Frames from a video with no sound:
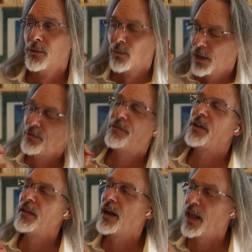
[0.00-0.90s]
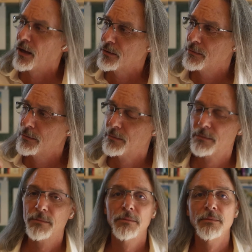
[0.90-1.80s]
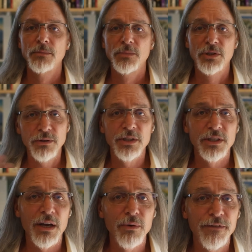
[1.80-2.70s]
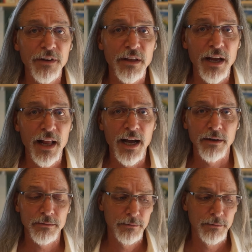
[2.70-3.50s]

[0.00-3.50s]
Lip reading: Well, let me figure that out. So this is how we figure that out.